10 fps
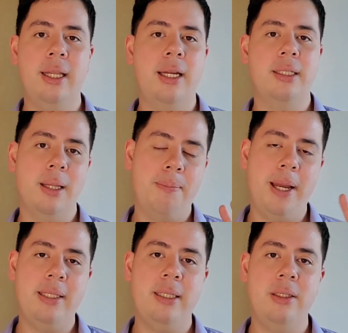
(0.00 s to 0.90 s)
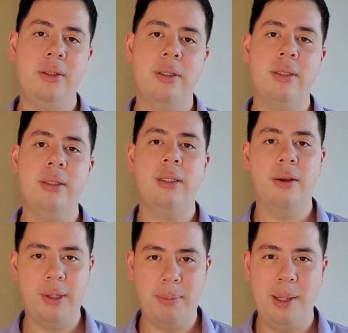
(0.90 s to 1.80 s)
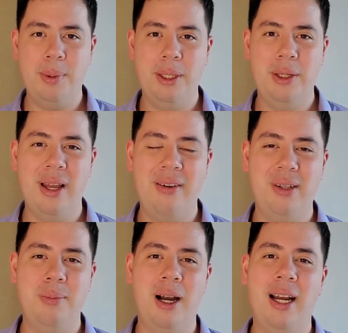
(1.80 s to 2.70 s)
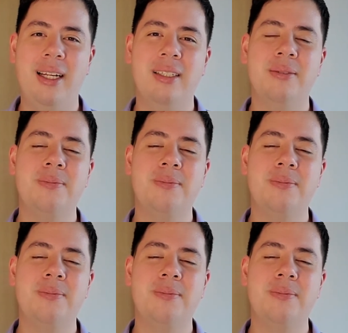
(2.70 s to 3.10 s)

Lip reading: that to the best interests of the people that you have in mind.